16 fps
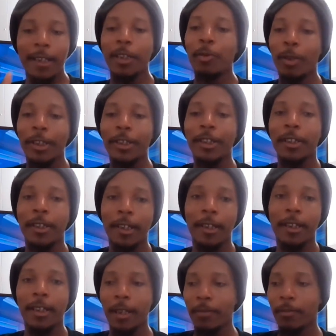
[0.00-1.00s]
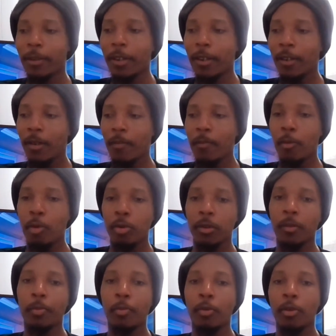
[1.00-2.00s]
you want to sit there and keep the
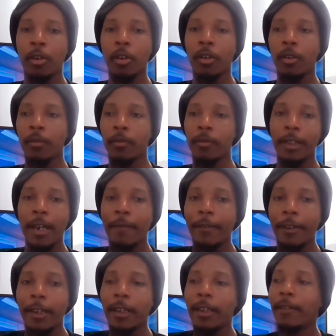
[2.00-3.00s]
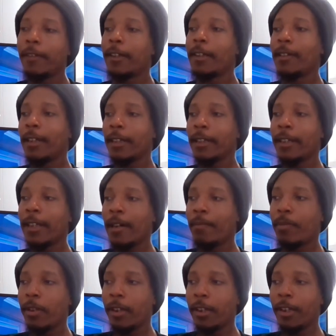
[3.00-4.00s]
mood of more levity and everything like
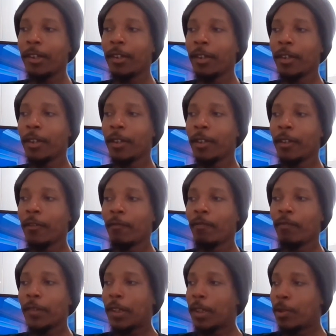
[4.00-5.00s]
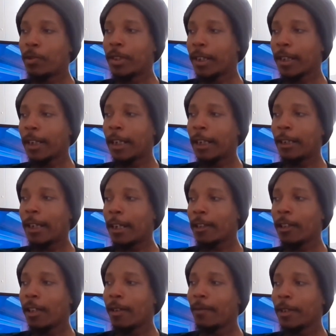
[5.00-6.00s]
that, but you singing at a
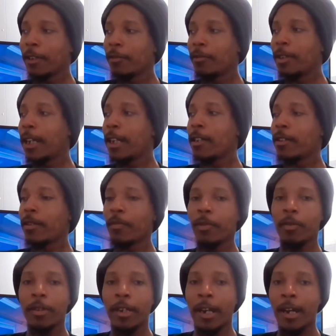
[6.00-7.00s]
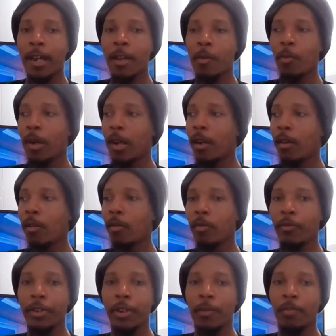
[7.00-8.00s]
nightclub and you're dating some new guy
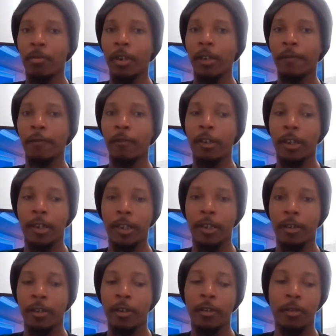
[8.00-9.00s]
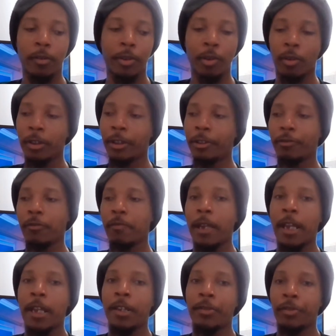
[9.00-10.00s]
while your boyfriend and your daughter's
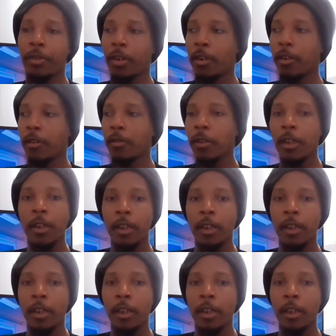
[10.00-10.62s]
remains are